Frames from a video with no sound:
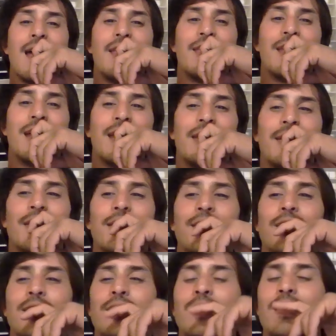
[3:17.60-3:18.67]
And then
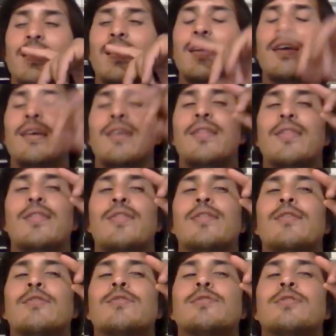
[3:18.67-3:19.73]

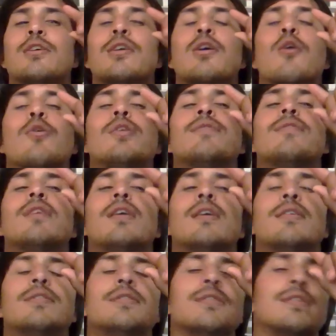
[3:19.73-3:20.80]
there's a code of
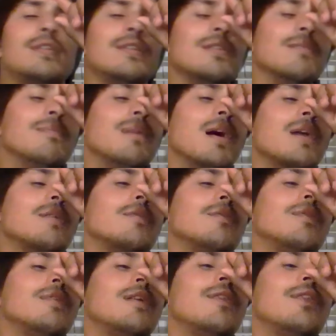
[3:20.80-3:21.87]
conduct in the
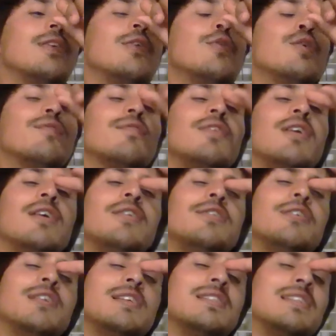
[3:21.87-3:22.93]
battle. And the code of
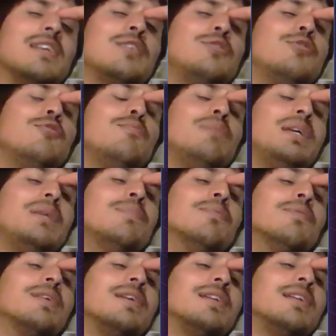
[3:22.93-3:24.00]
conduct is that two
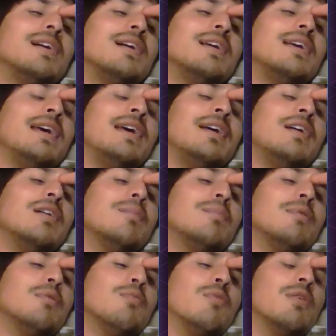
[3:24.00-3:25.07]
people cannot gang
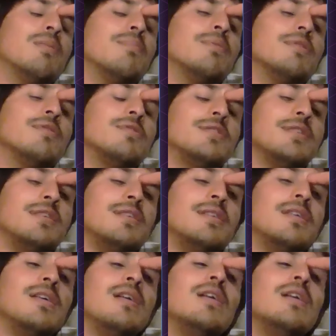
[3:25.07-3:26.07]
up on one person.